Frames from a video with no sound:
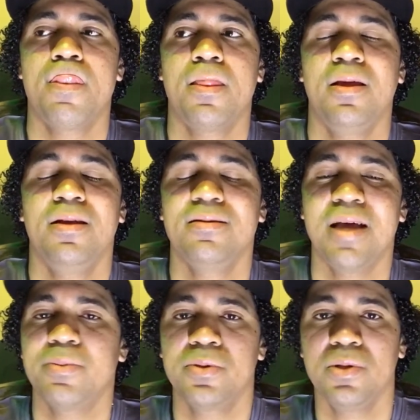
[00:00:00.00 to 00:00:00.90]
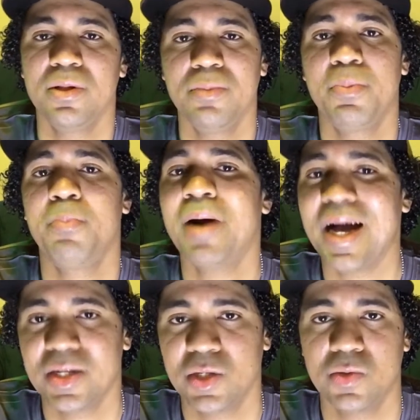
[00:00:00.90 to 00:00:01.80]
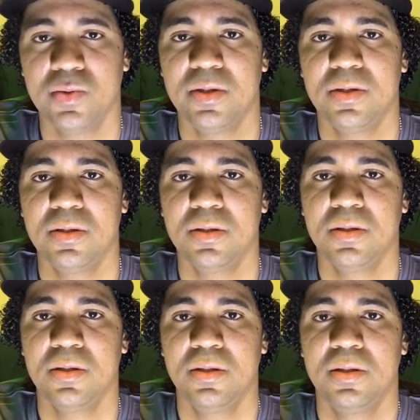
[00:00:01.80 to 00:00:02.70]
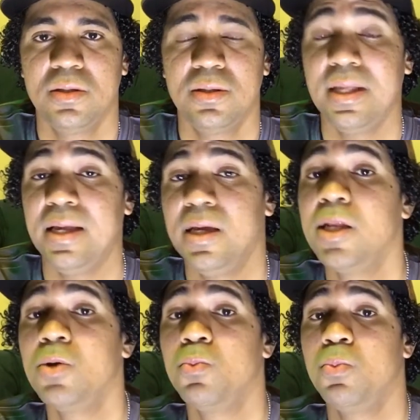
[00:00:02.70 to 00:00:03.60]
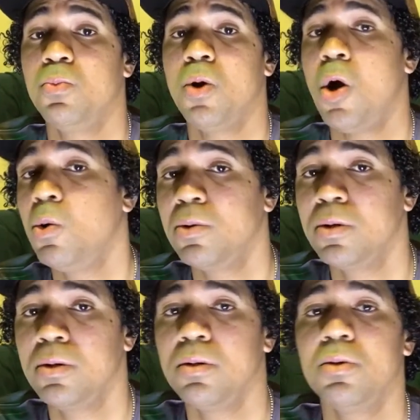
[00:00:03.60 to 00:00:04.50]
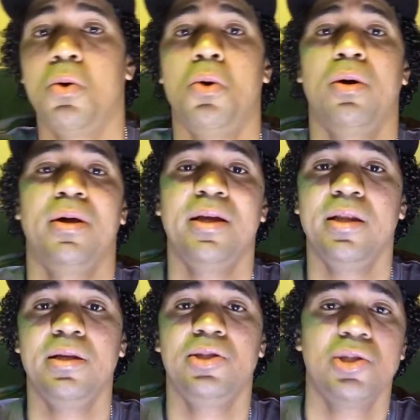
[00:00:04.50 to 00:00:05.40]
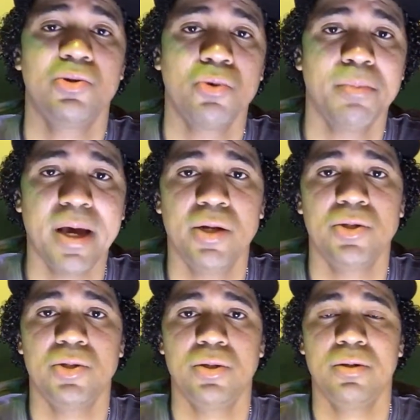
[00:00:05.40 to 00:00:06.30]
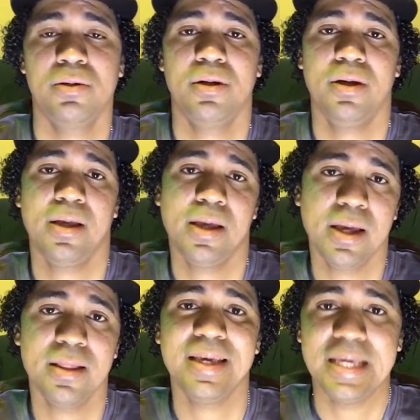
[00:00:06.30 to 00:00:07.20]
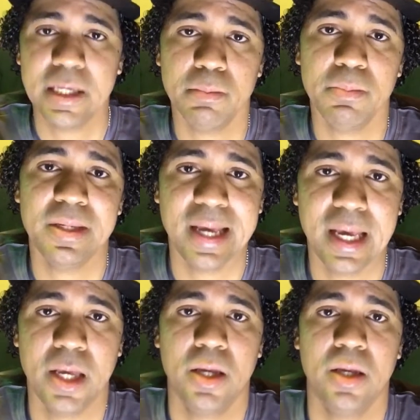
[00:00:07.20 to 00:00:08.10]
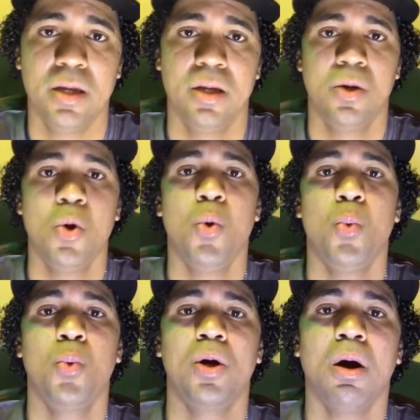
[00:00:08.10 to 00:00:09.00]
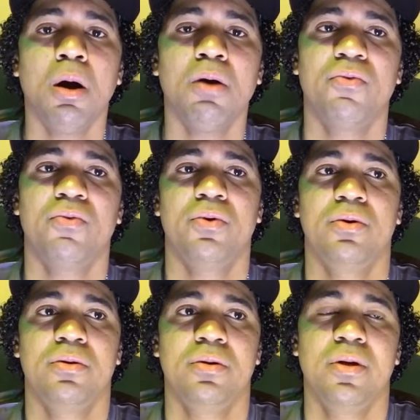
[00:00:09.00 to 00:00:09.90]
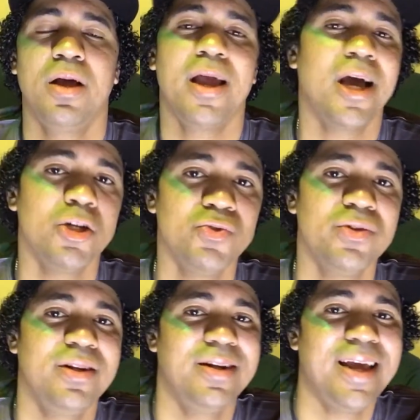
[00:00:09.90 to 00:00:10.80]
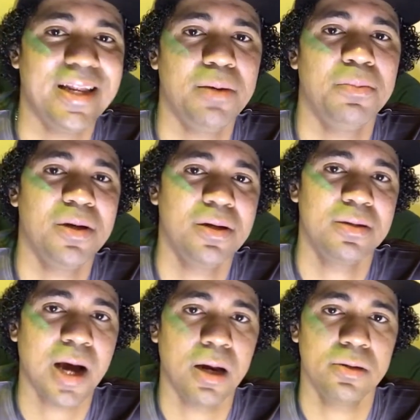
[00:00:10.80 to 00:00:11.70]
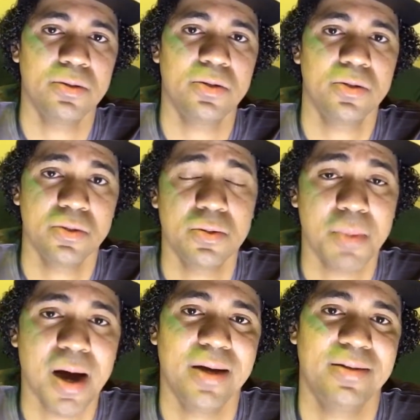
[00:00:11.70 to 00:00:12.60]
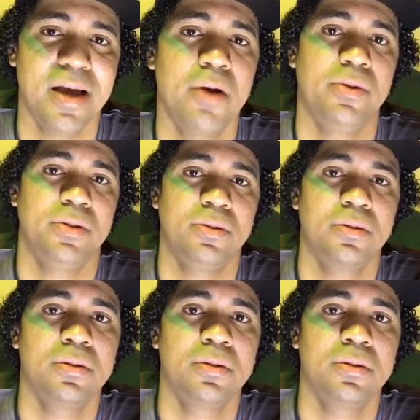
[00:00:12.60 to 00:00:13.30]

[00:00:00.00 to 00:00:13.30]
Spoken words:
it is absolutely preposterous that any owner or any general manager in the NBA would offer $180 million to Tobias Harris.